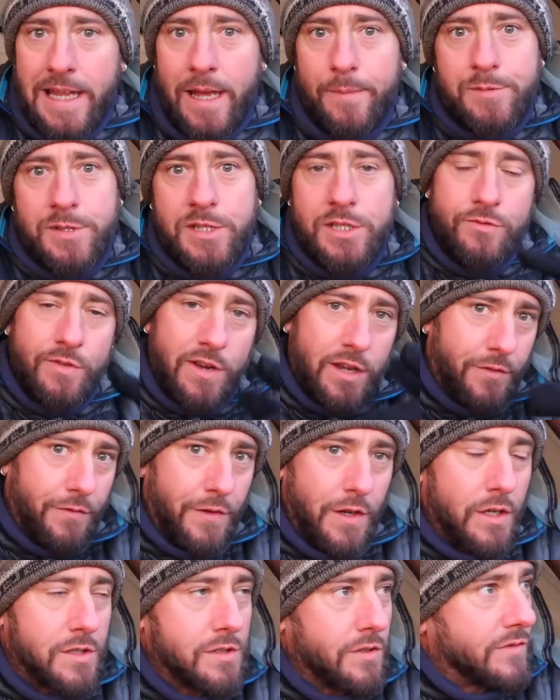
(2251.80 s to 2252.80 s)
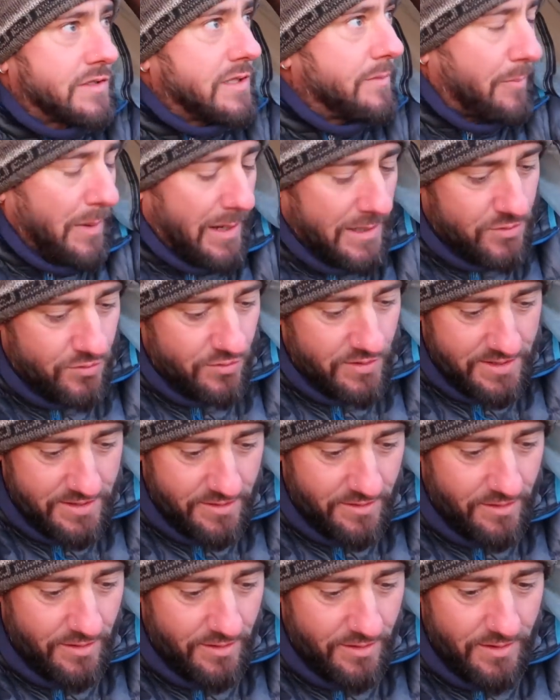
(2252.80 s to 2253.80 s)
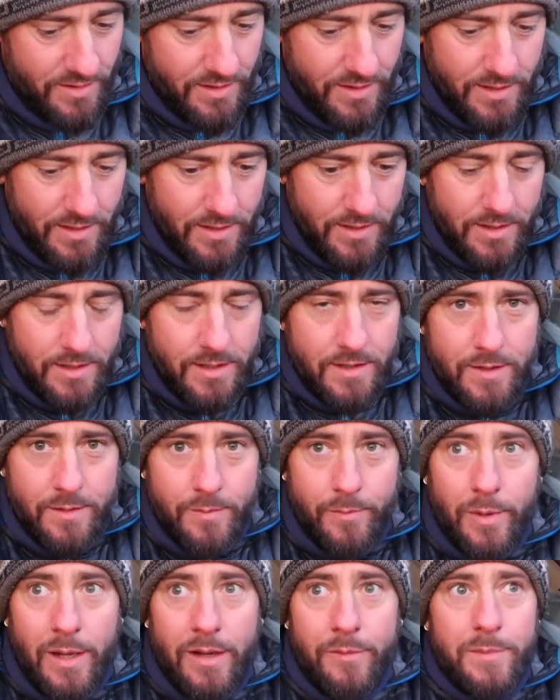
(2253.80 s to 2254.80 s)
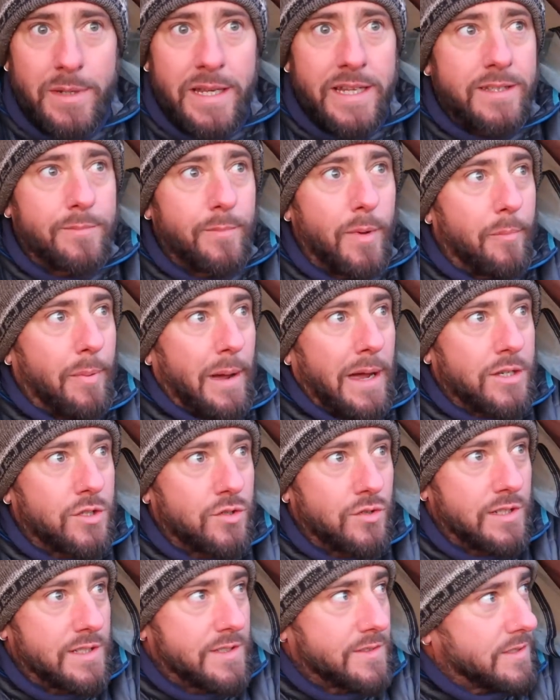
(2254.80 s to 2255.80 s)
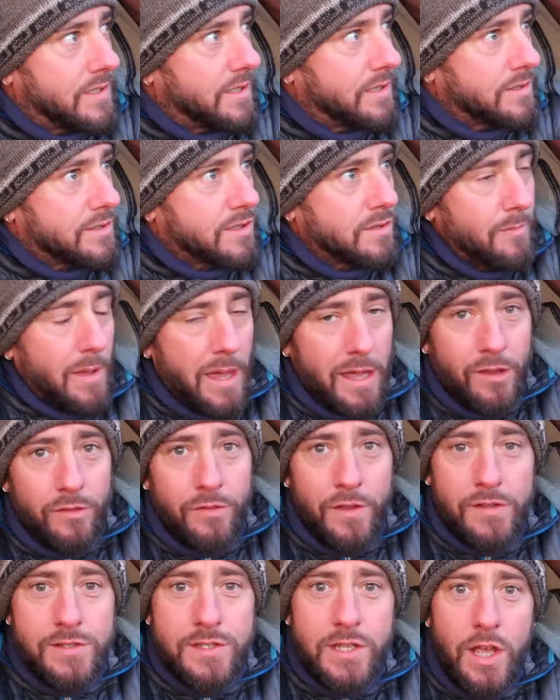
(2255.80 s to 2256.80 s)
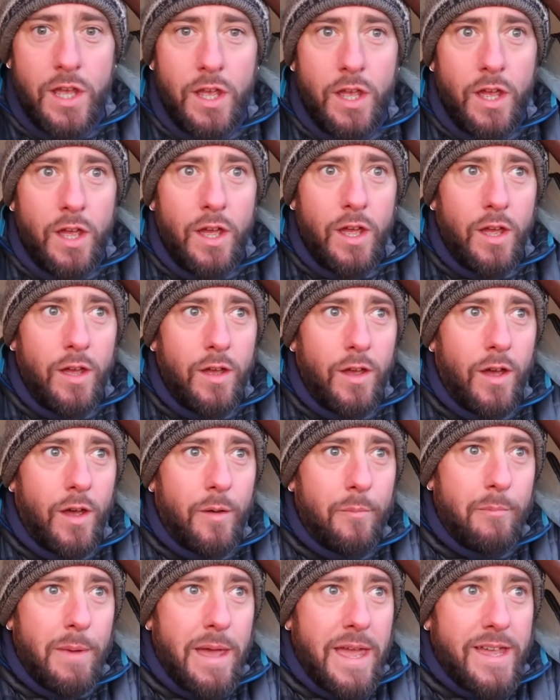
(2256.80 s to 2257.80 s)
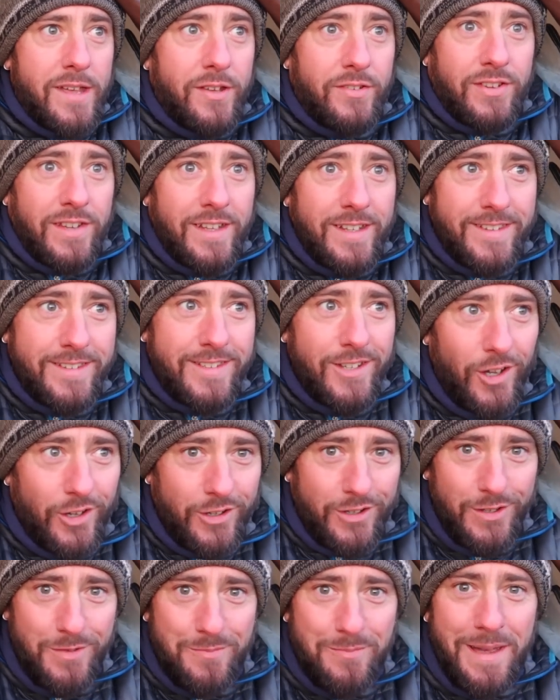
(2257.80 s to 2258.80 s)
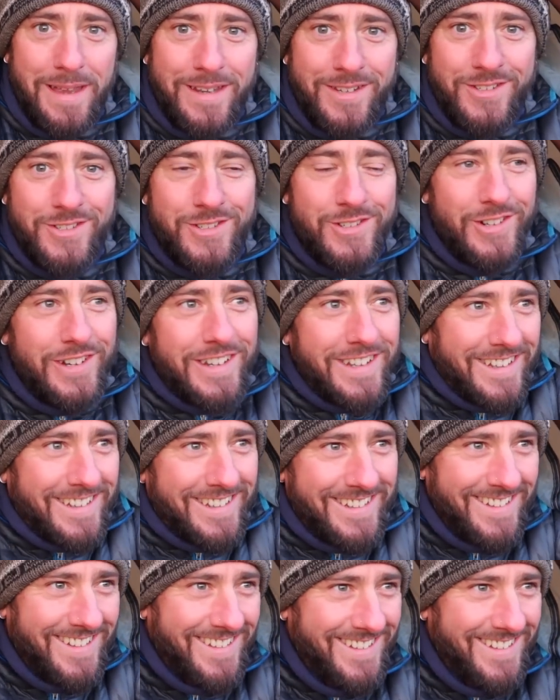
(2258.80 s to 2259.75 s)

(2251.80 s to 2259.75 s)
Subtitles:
lapses or anything because obviously batteries are, I need my batteries to make this amazing documentary.